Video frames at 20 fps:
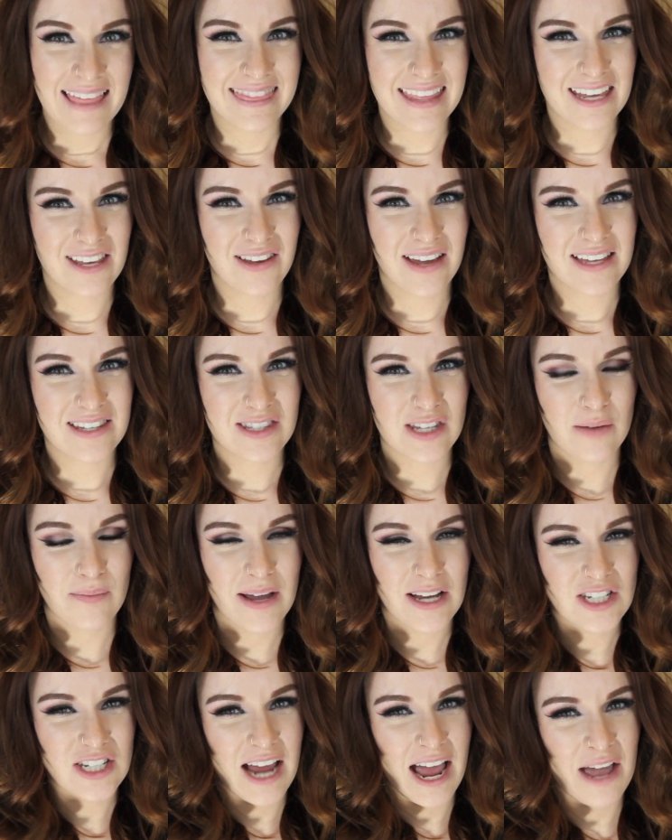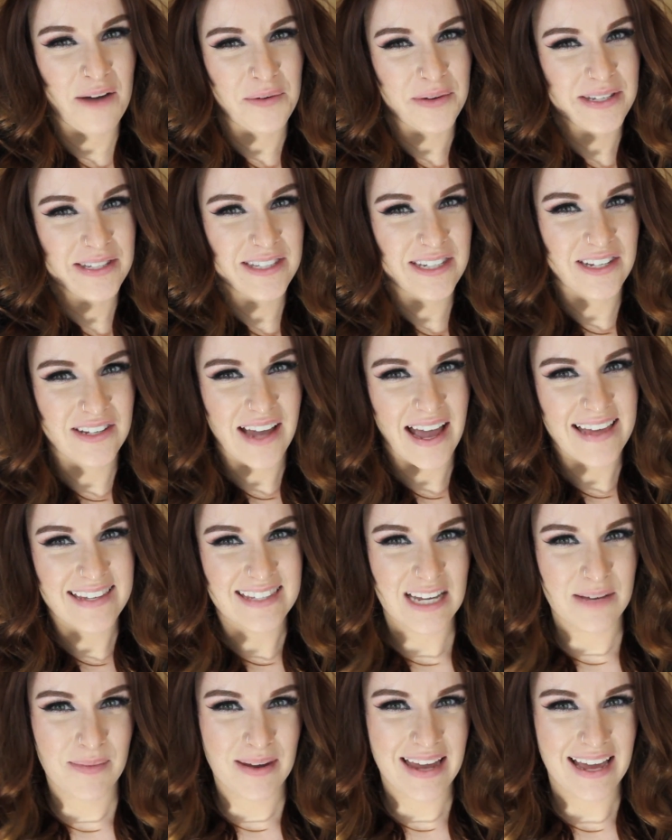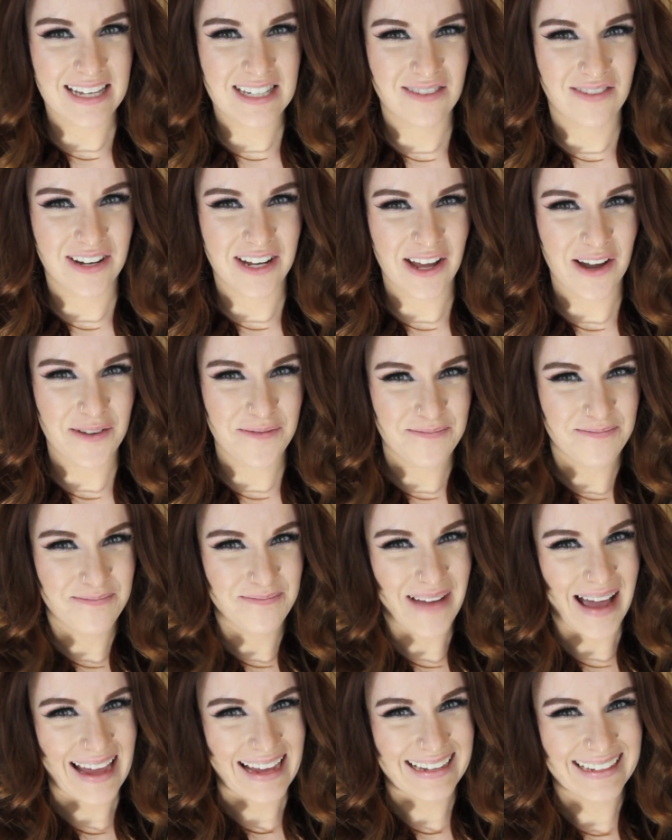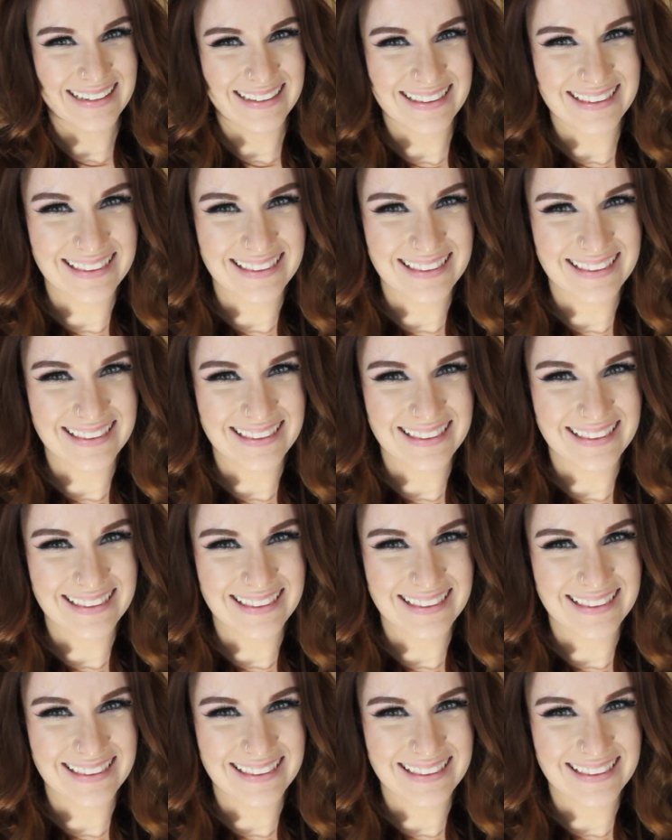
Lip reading: Thank you guys so much. I will see you guys in my next video. Bye.